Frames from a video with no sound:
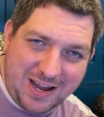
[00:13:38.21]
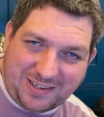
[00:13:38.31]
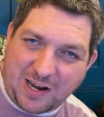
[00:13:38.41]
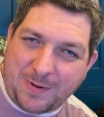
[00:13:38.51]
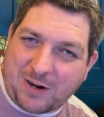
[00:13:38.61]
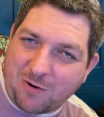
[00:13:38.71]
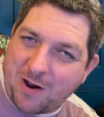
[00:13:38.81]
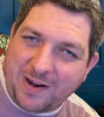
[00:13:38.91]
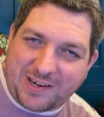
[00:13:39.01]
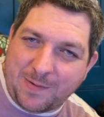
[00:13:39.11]
It's going to be
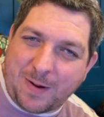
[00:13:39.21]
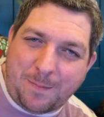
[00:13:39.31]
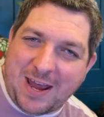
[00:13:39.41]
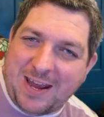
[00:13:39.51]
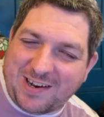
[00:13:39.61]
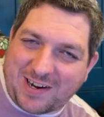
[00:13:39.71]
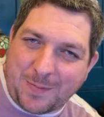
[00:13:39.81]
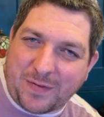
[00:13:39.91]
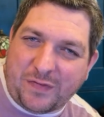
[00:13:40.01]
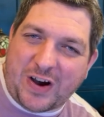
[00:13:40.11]
growing. It's going to be big. It's
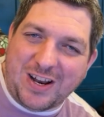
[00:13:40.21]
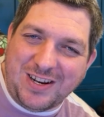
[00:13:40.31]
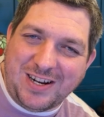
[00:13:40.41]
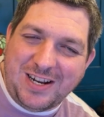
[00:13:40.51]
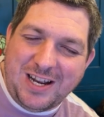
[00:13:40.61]
going to be fun.